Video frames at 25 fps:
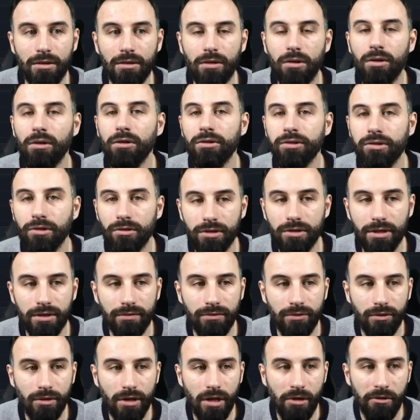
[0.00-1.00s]
also on
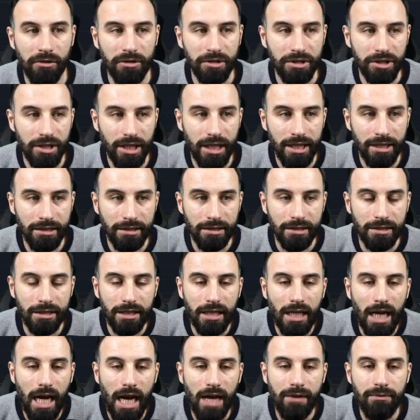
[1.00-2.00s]
the 4-hour chart,
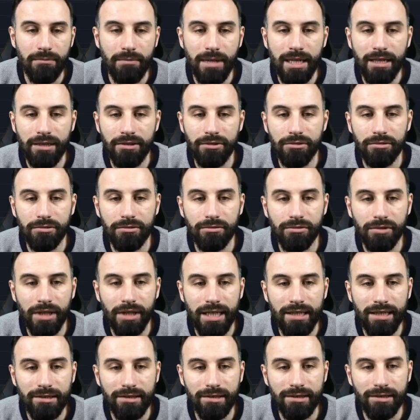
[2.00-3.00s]
I've managed to
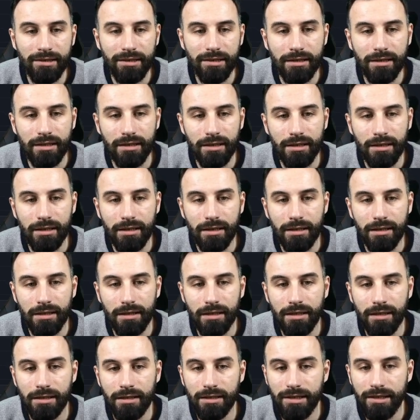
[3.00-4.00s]
trace
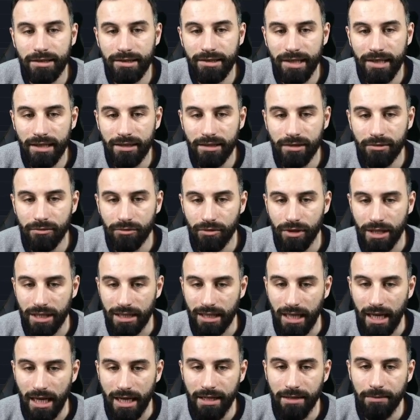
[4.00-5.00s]
a descending trend
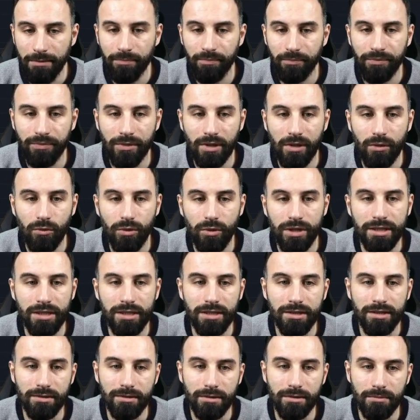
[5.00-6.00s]
line, which
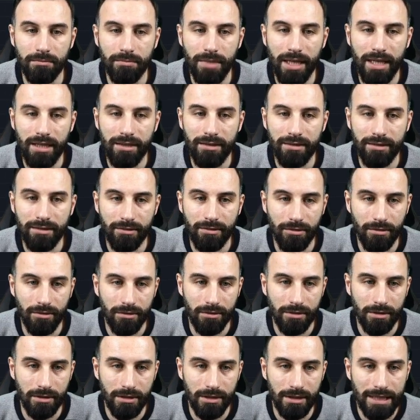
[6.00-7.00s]
is based
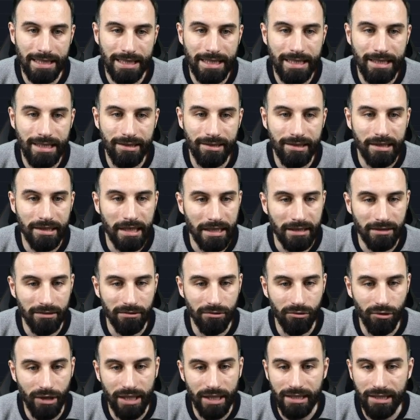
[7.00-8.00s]
on these candles
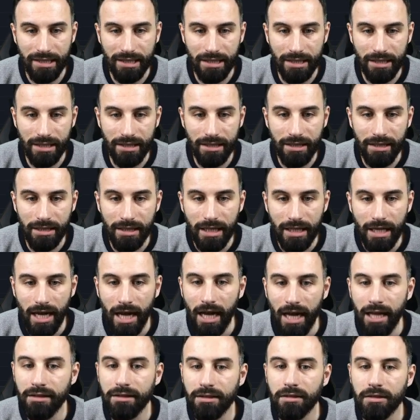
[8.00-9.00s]
right here
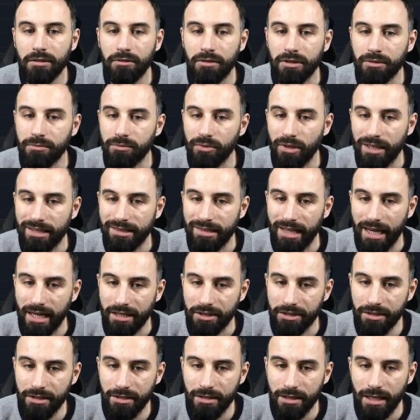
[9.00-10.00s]
and the current price
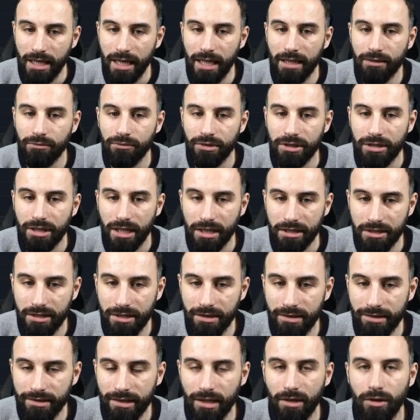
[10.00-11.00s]
action and
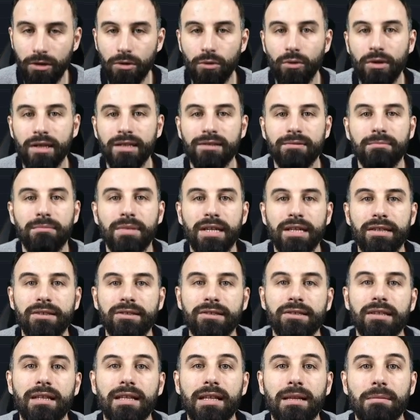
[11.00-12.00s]
rejections. I always base
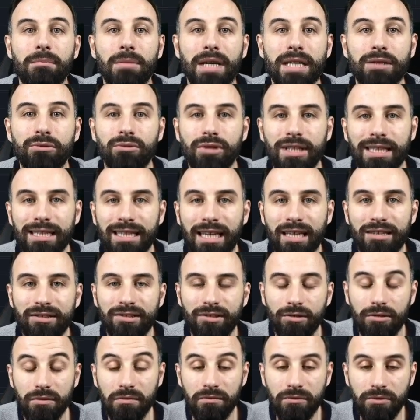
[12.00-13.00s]
my trend lines
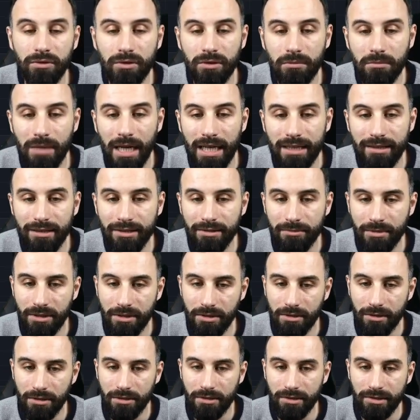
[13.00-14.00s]
on full bodies
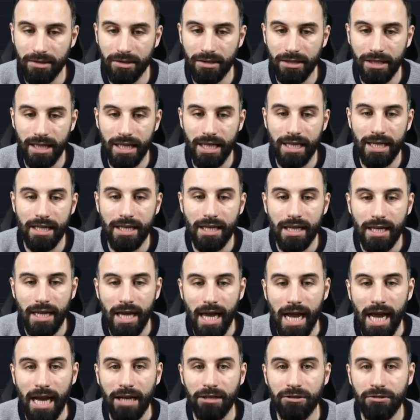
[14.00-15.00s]
because they
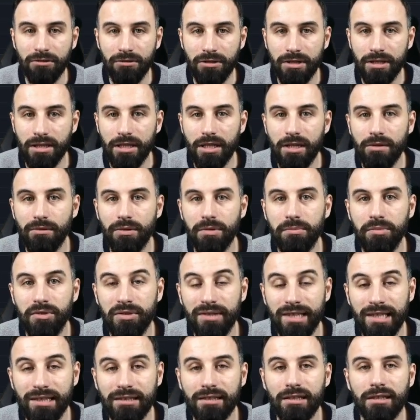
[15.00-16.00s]
actually
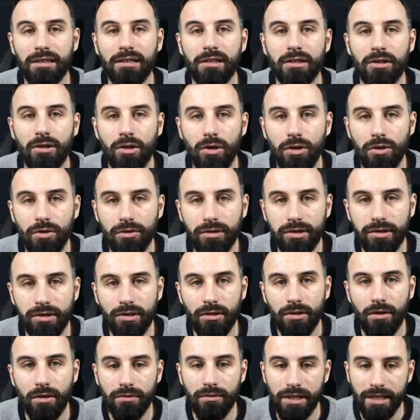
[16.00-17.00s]
represent the close
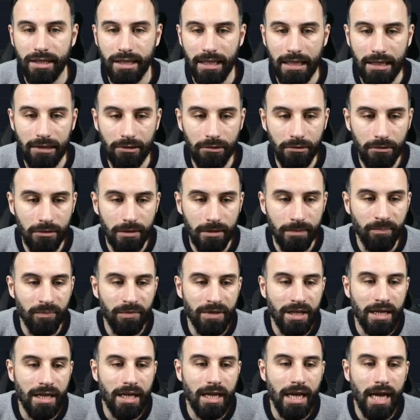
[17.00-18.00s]
of the candle.
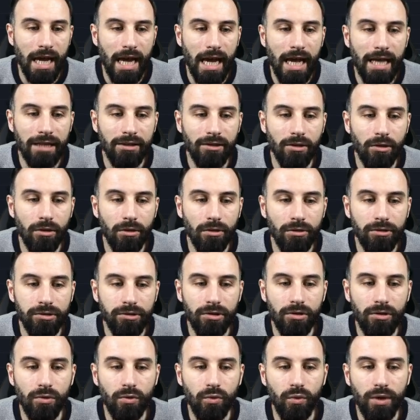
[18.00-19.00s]
And
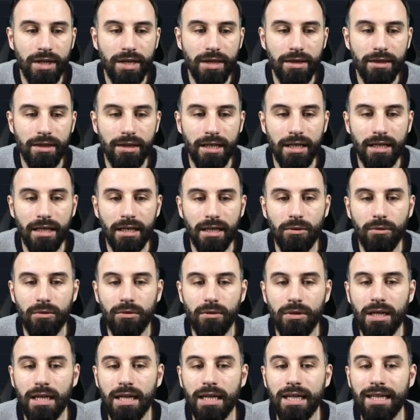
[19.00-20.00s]
also with
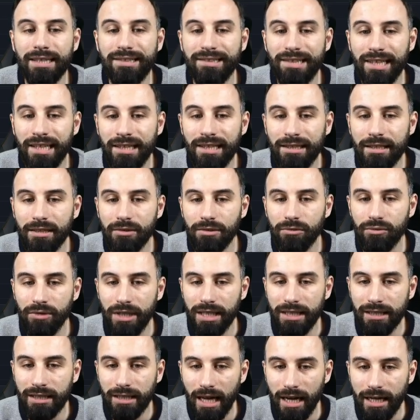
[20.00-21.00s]
an ascending
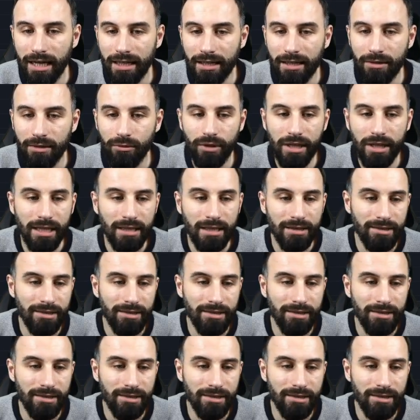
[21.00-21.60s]
trend line that we can see